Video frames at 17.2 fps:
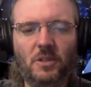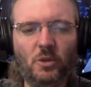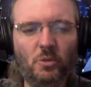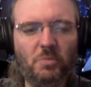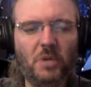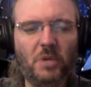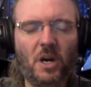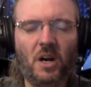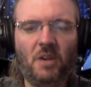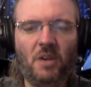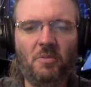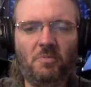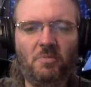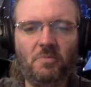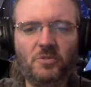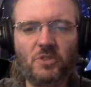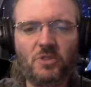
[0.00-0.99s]
loop
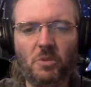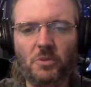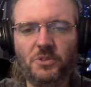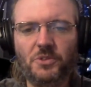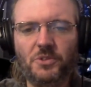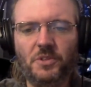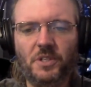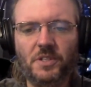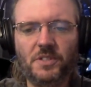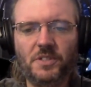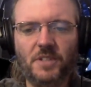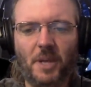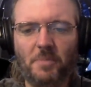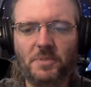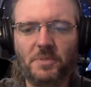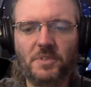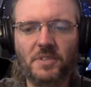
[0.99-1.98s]
hum troubleshooting
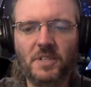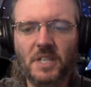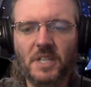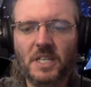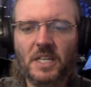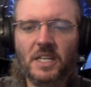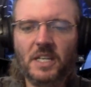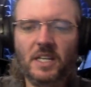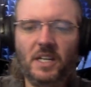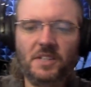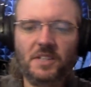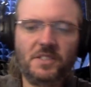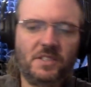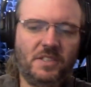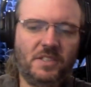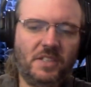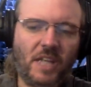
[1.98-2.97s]
steps,
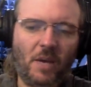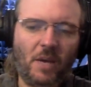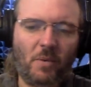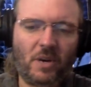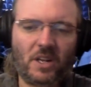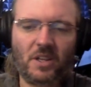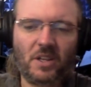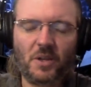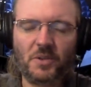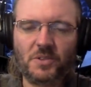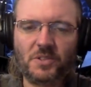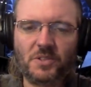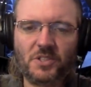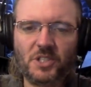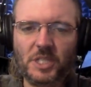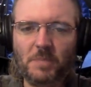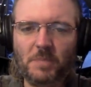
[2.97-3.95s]
is get one of those
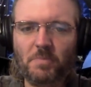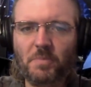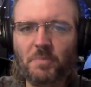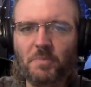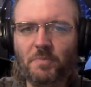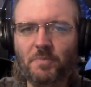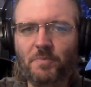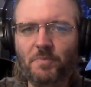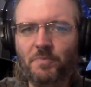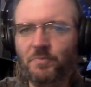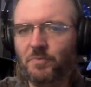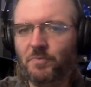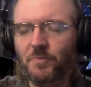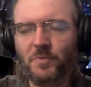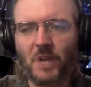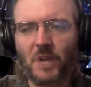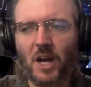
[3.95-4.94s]
cheap
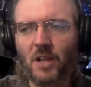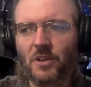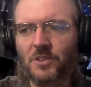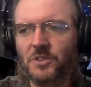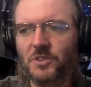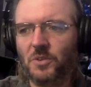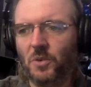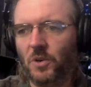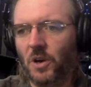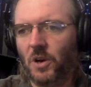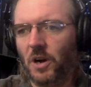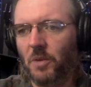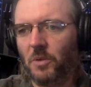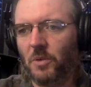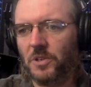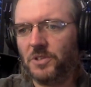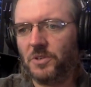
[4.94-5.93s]
dollar store,
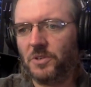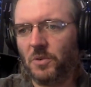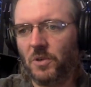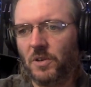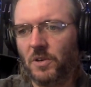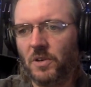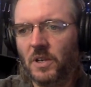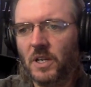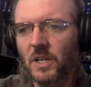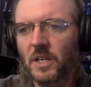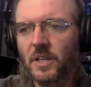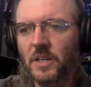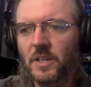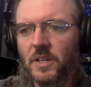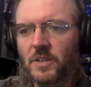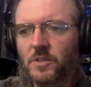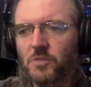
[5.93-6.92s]
hardware store
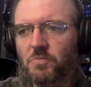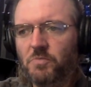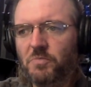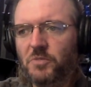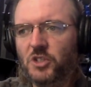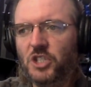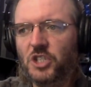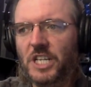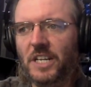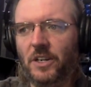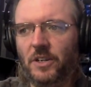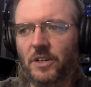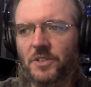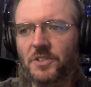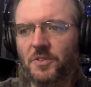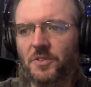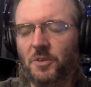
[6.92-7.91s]

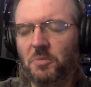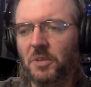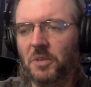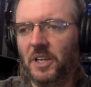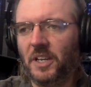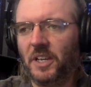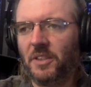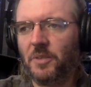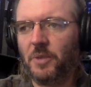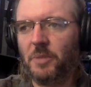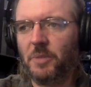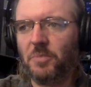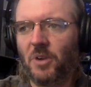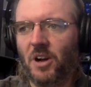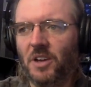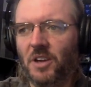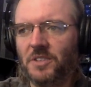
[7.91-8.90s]
cheaters for plugging three
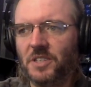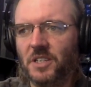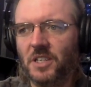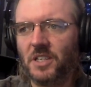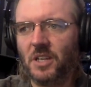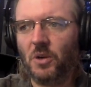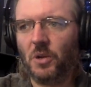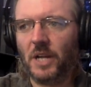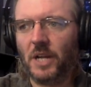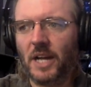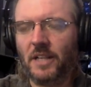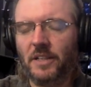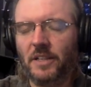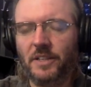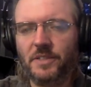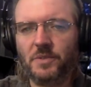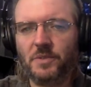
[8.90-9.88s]
prongs into the old
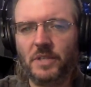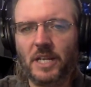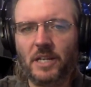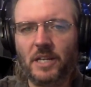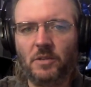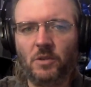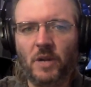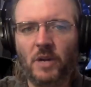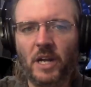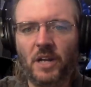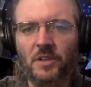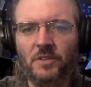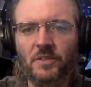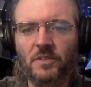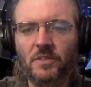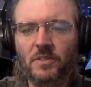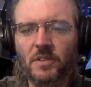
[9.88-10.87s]
outlets without a
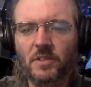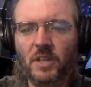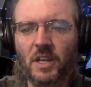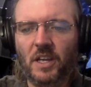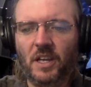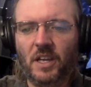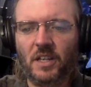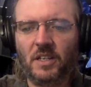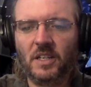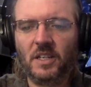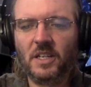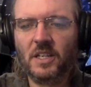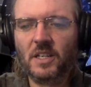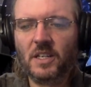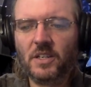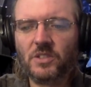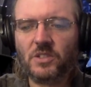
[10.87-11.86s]
ground,
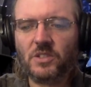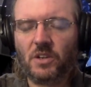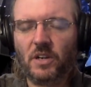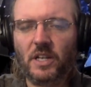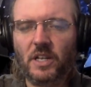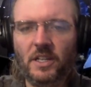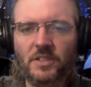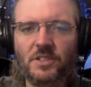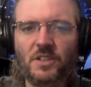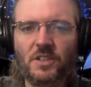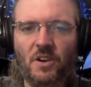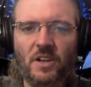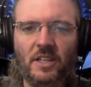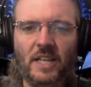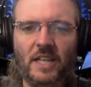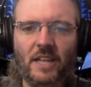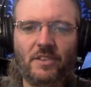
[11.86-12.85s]
and start
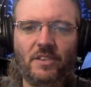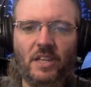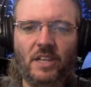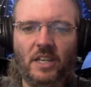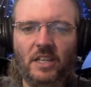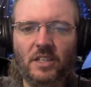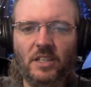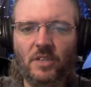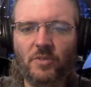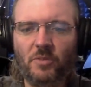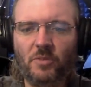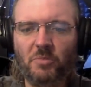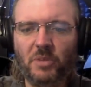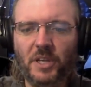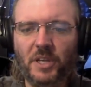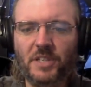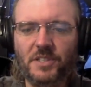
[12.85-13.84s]
inserting that thing in different
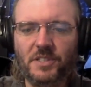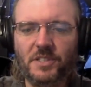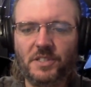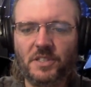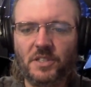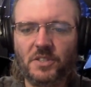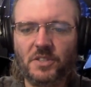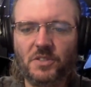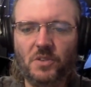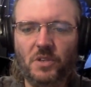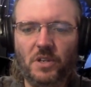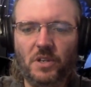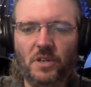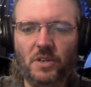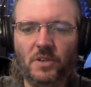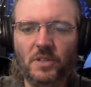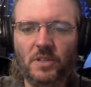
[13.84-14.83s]
places in the
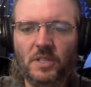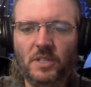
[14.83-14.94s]
studio.